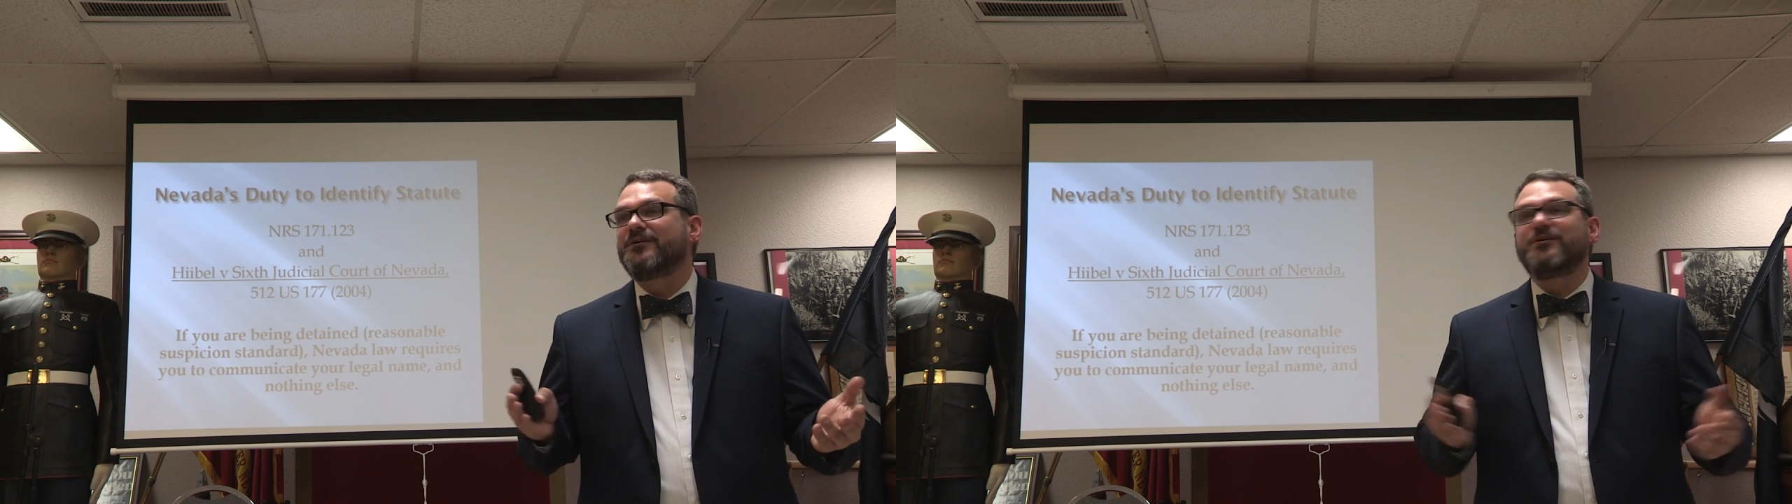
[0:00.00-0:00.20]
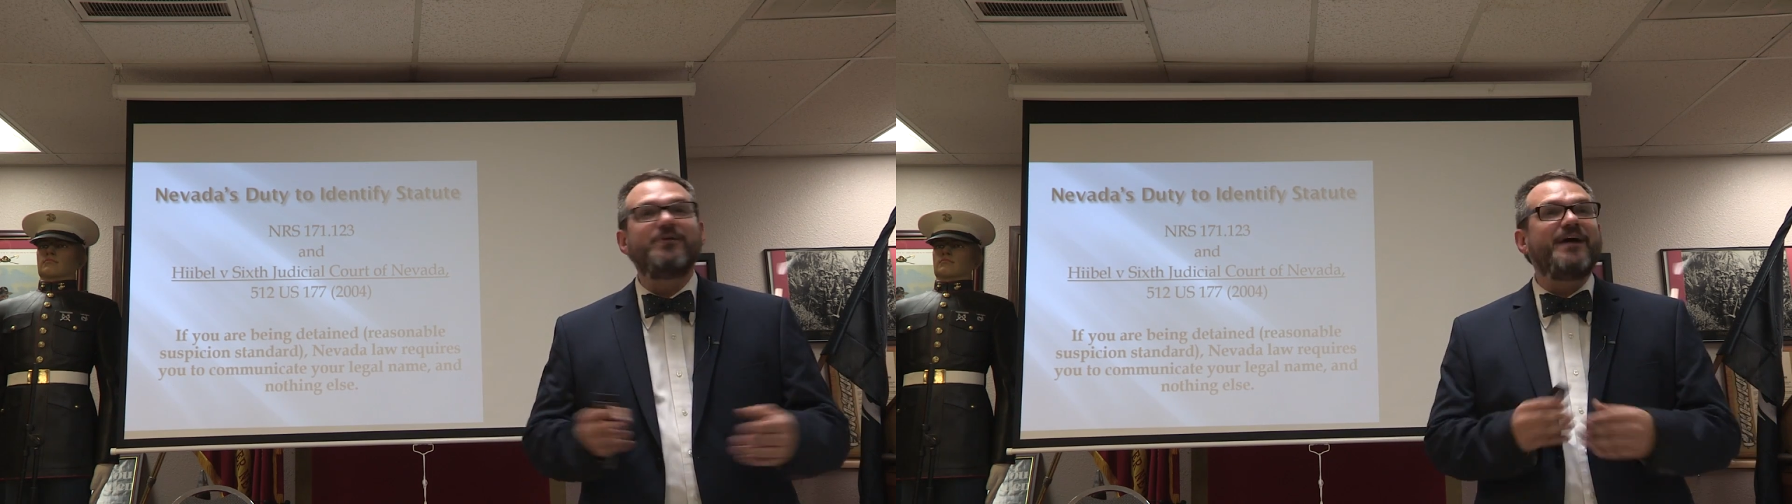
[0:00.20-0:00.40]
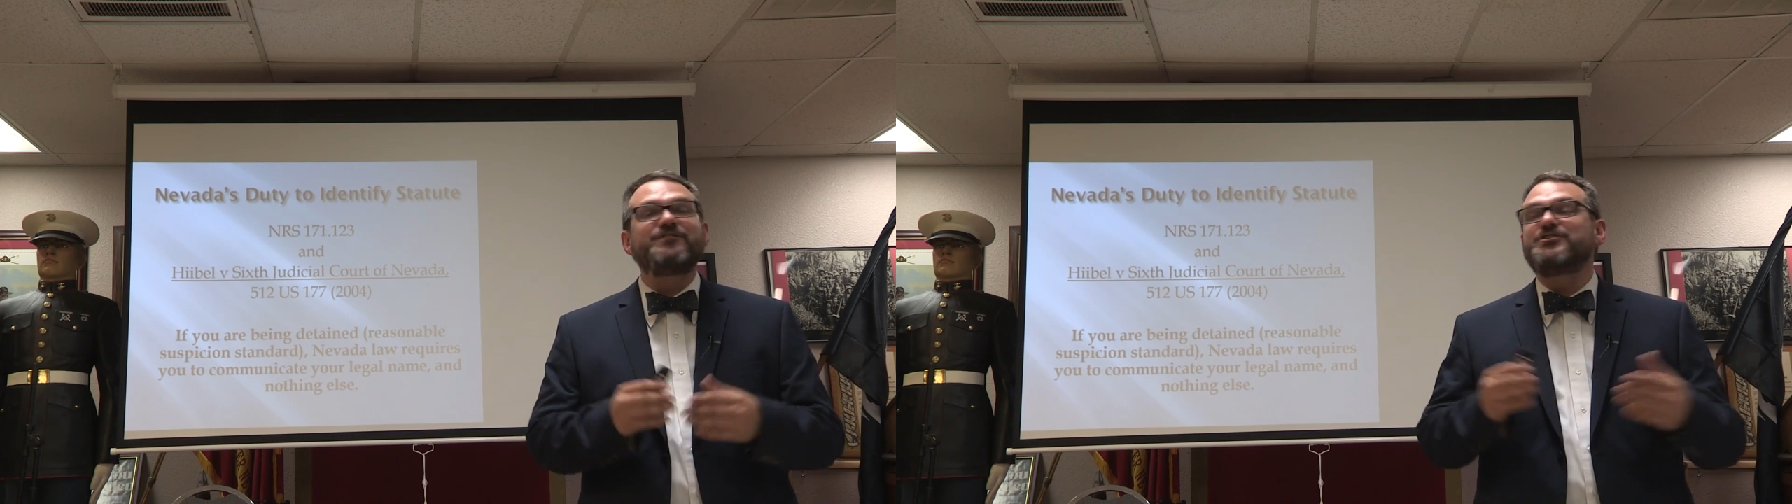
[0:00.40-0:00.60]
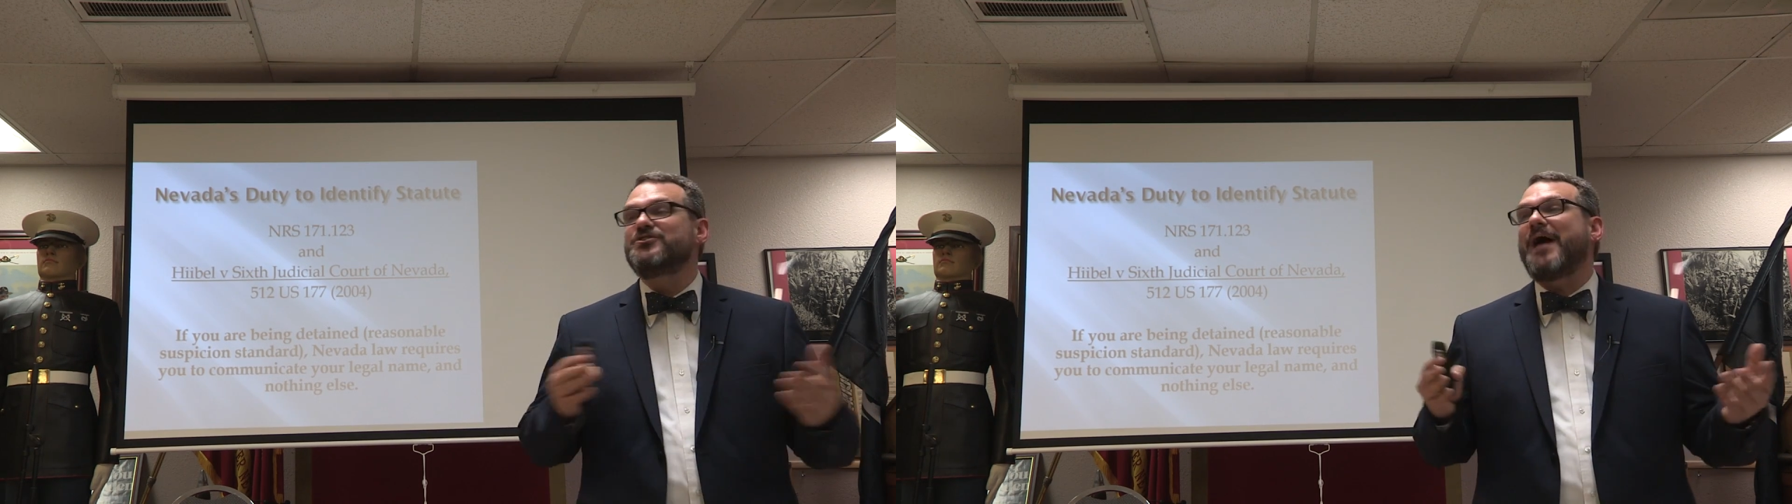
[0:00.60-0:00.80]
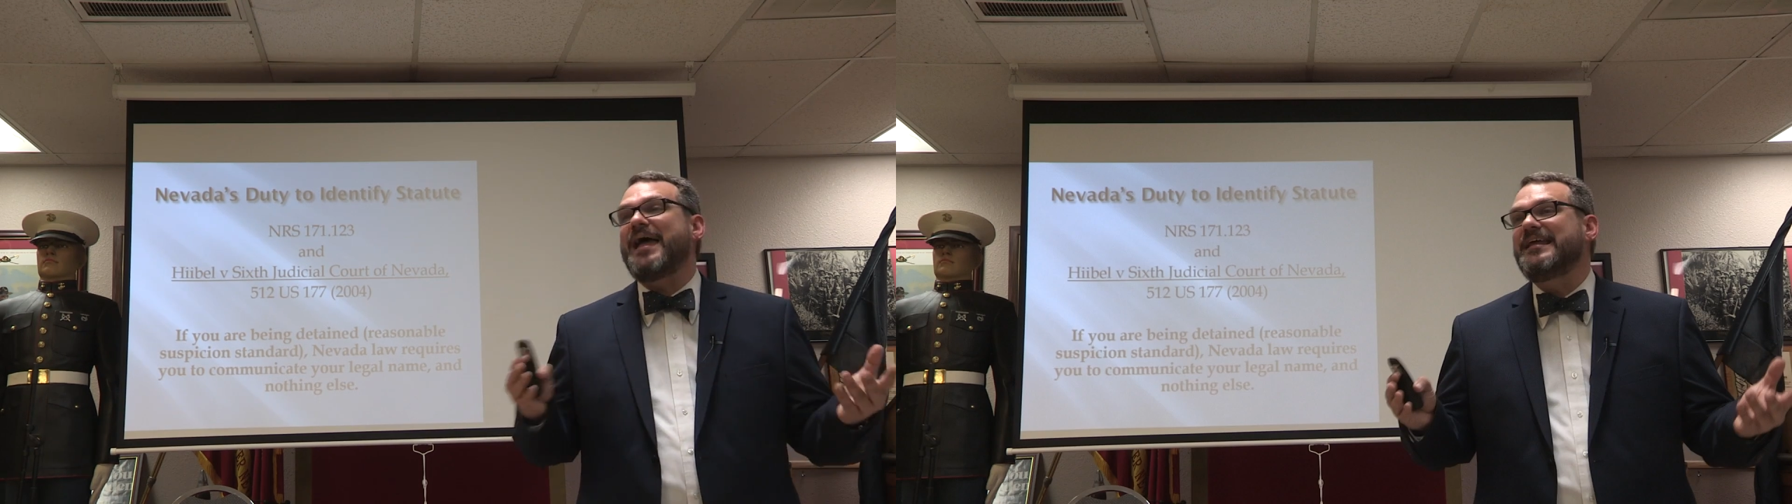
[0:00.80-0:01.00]
You don't have to
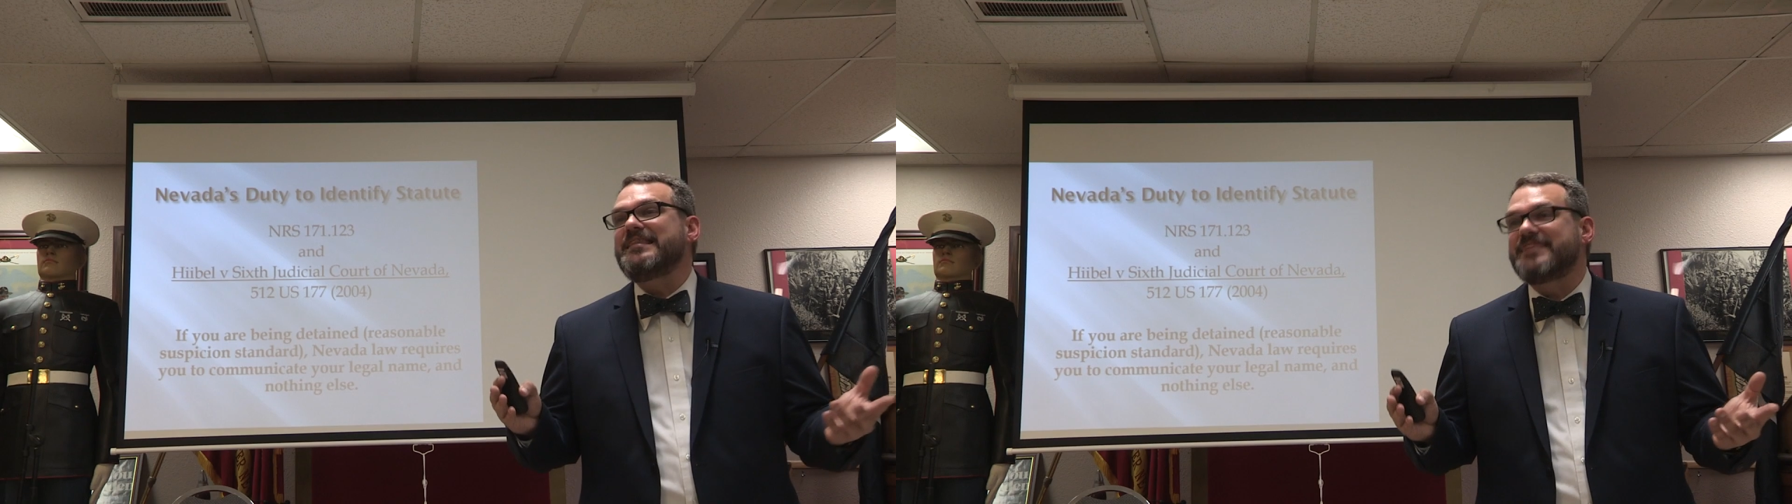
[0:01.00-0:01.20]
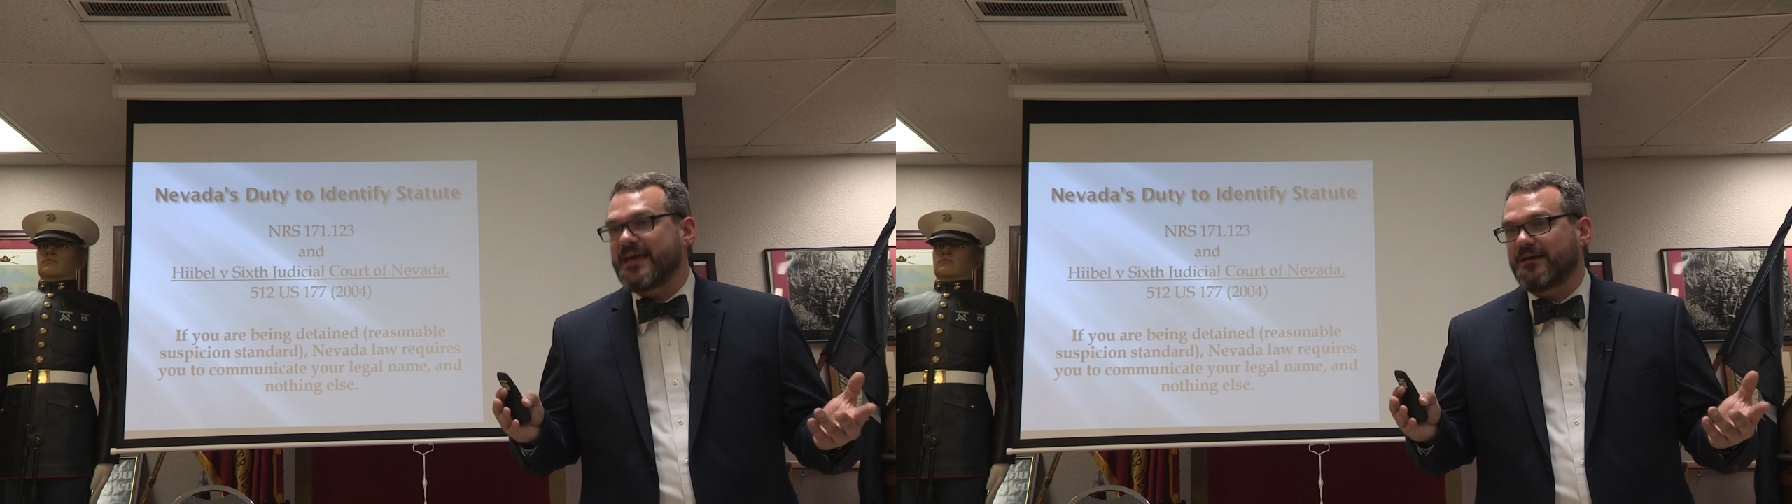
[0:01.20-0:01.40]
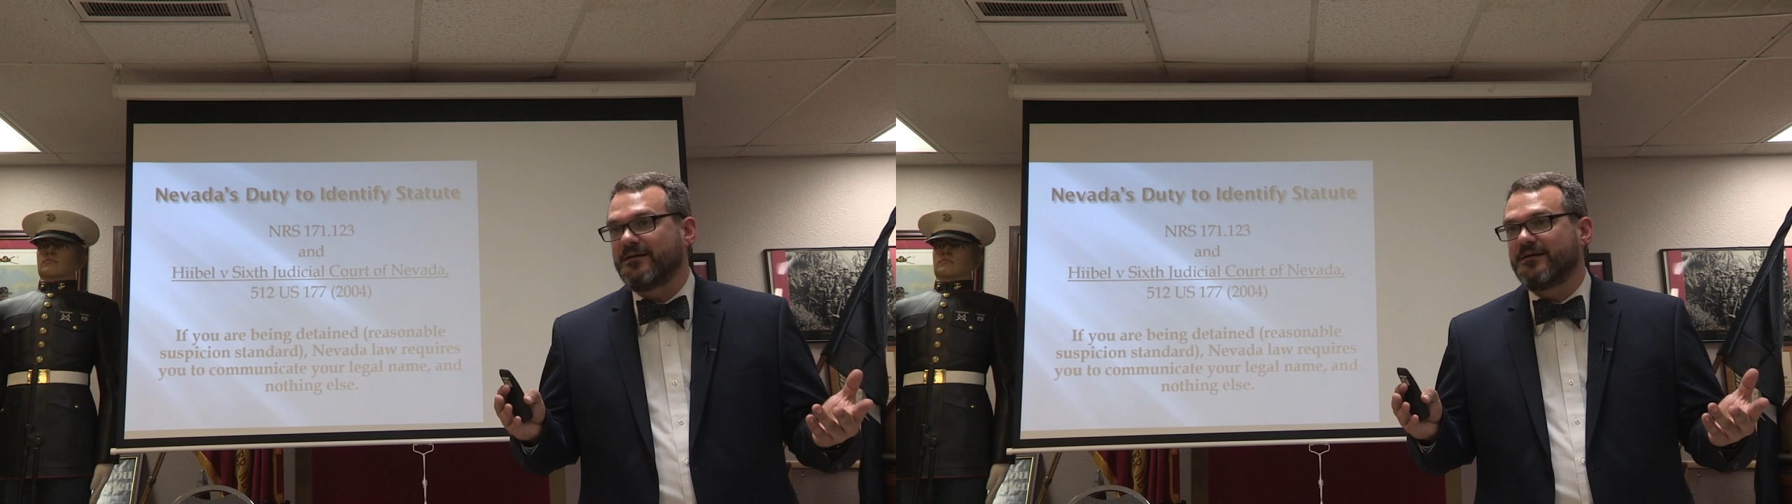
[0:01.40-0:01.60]
do anything.